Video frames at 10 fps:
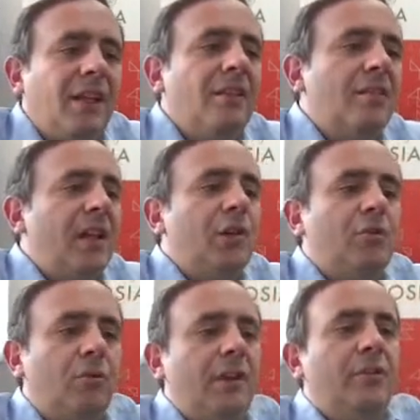in 10
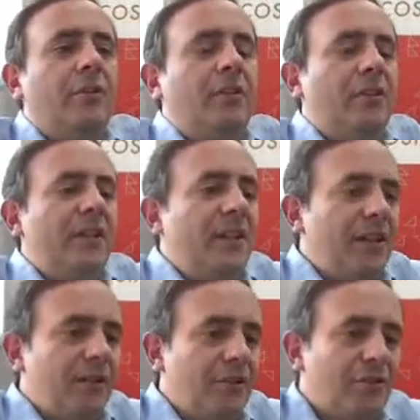or 20 or 30
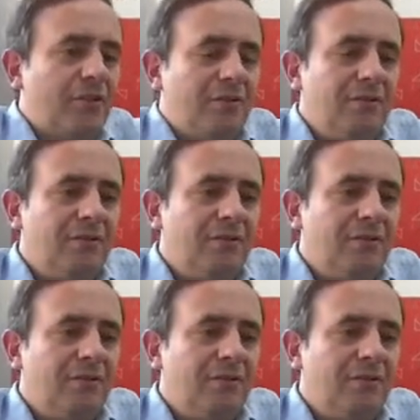years.